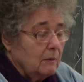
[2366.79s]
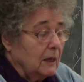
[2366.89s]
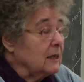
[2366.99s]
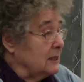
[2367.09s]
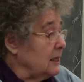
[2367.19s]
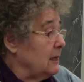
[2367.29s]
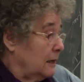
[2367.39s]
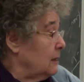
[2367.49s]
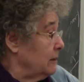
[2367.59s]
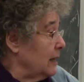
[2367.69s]
because
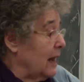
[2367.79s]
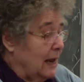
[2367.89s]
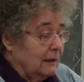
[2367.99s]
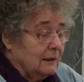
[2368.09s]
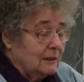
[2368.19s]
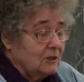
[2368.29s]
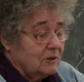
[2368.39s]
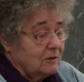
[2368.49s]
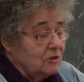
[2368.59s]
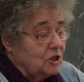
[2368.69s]
he clearly had
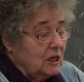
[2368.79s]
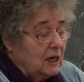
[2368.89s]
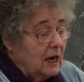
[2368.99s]
this gene.